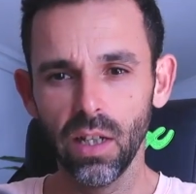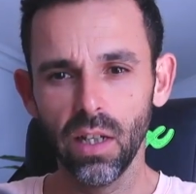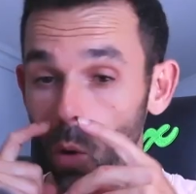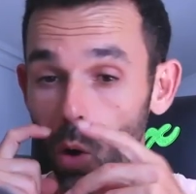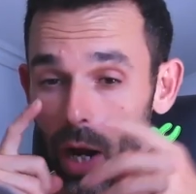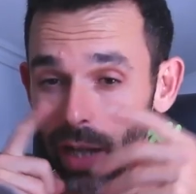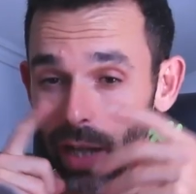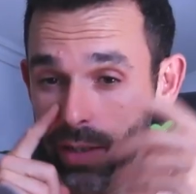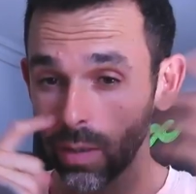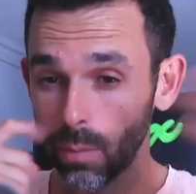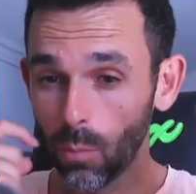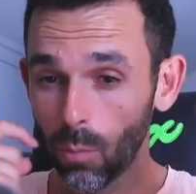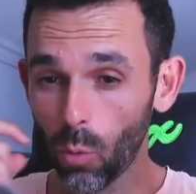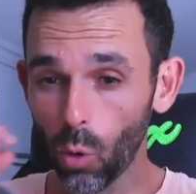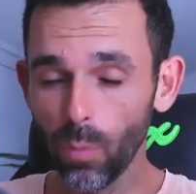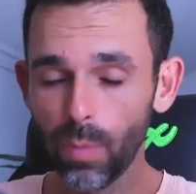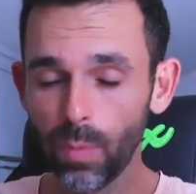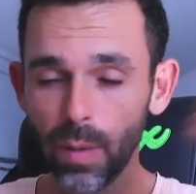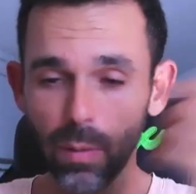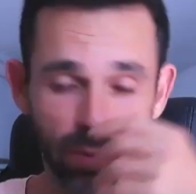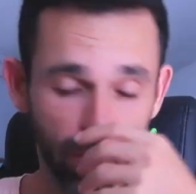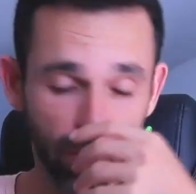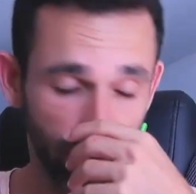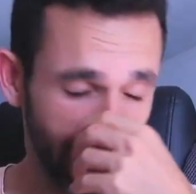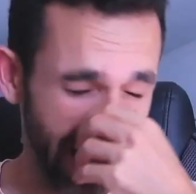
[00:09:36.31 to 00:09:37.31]
And the more
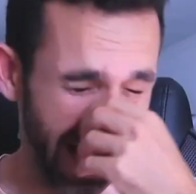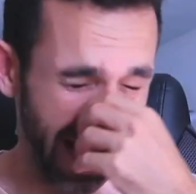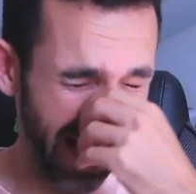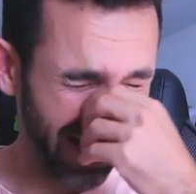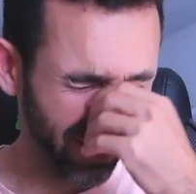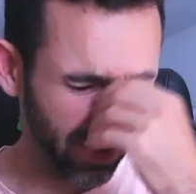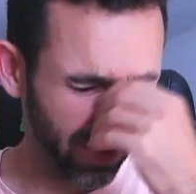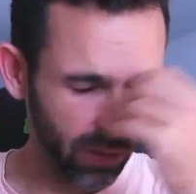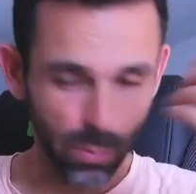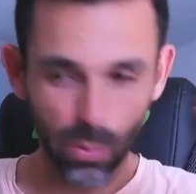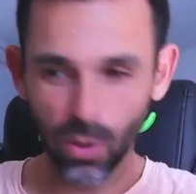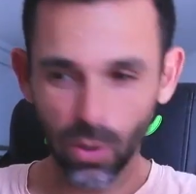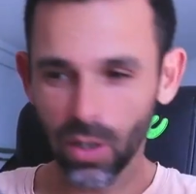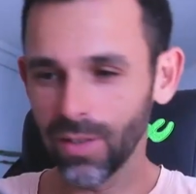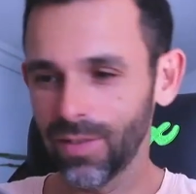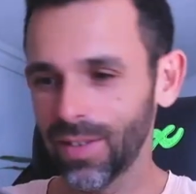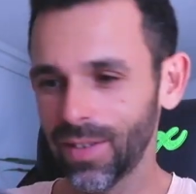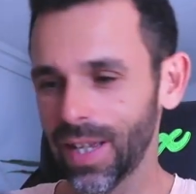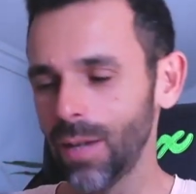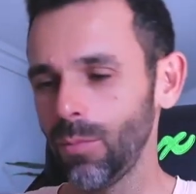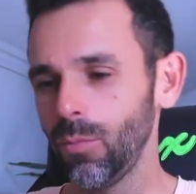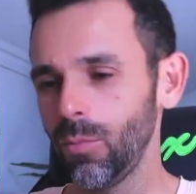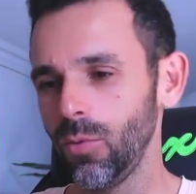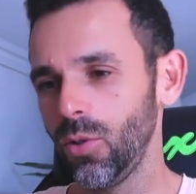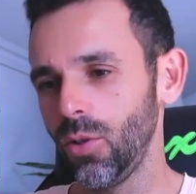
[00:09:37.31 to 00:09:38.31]
people you ask to book a
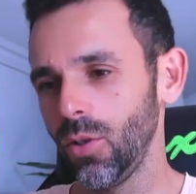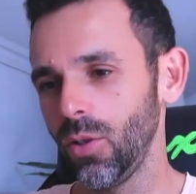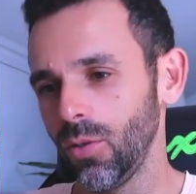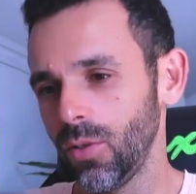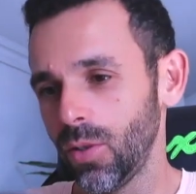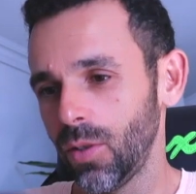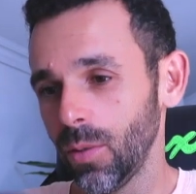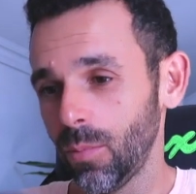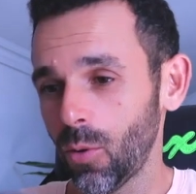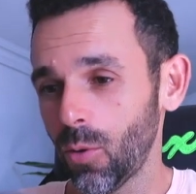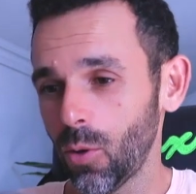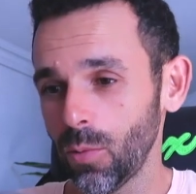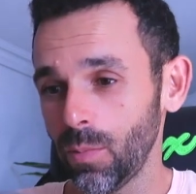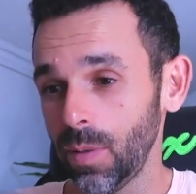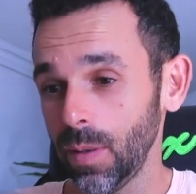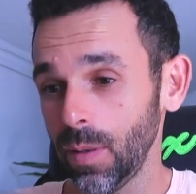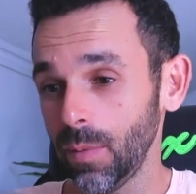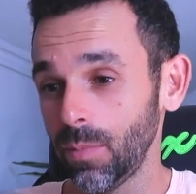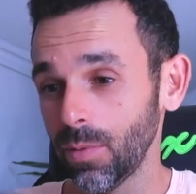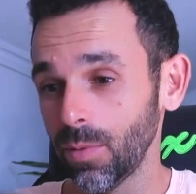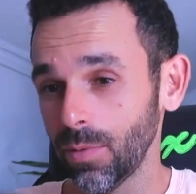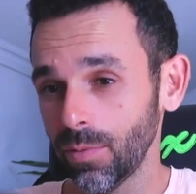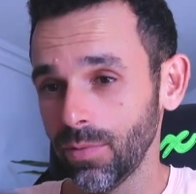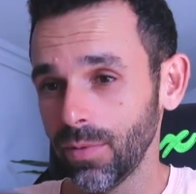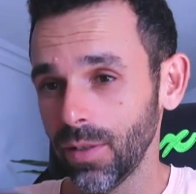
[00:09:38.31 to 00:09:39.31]
time with you,
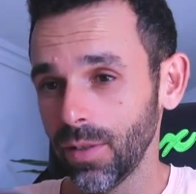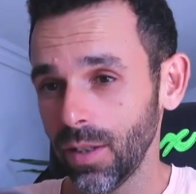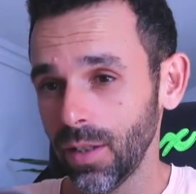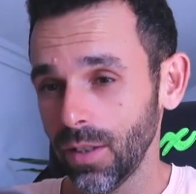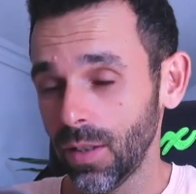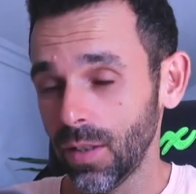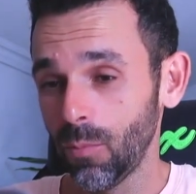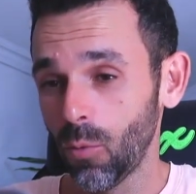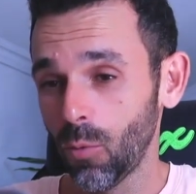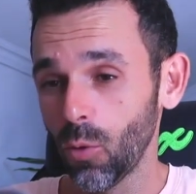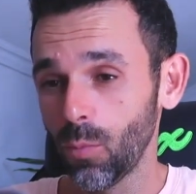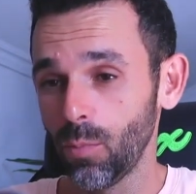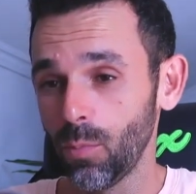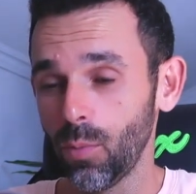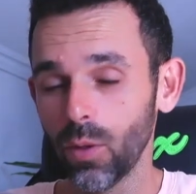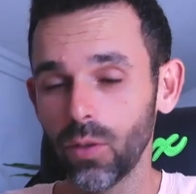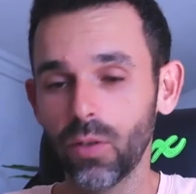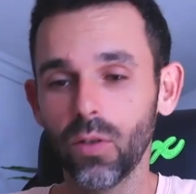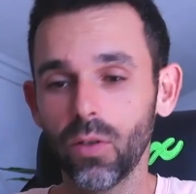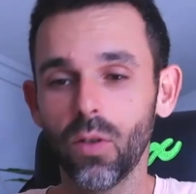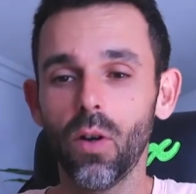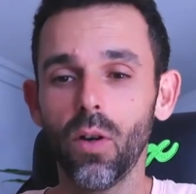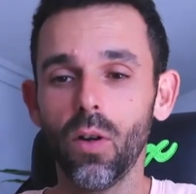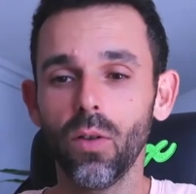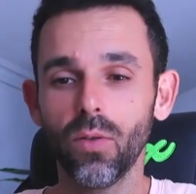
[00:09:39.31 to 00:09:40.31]
the more booked
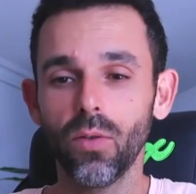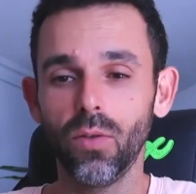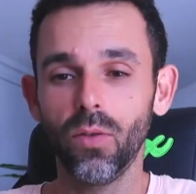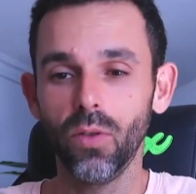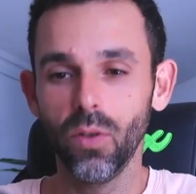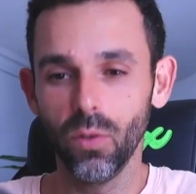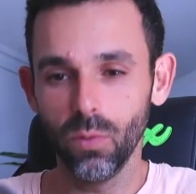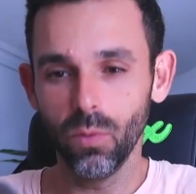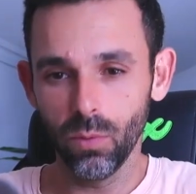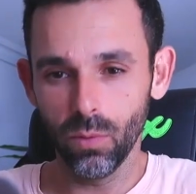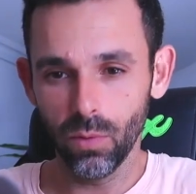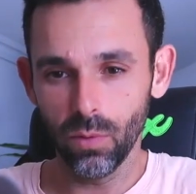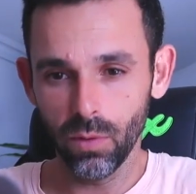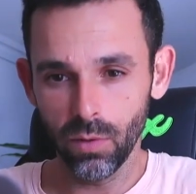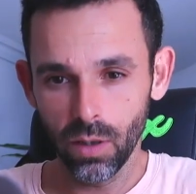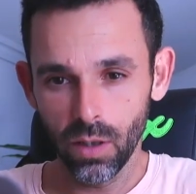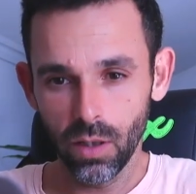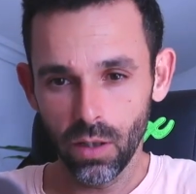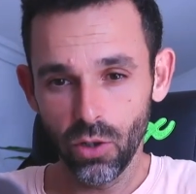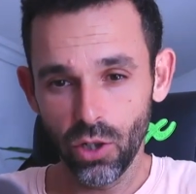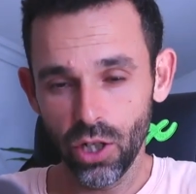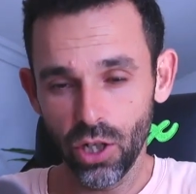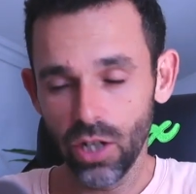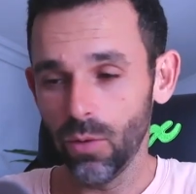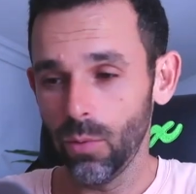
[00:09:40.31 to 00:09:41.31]
calls you will
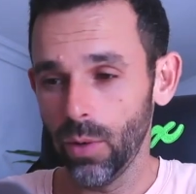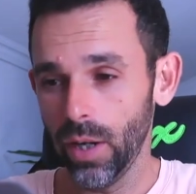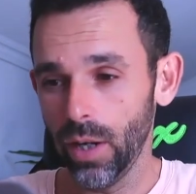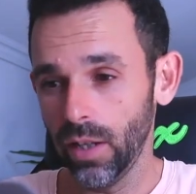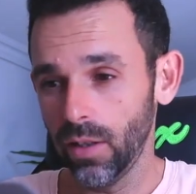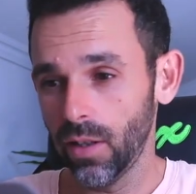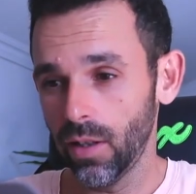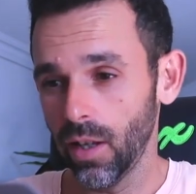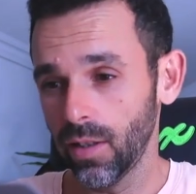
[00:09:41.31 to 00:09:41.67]
generate,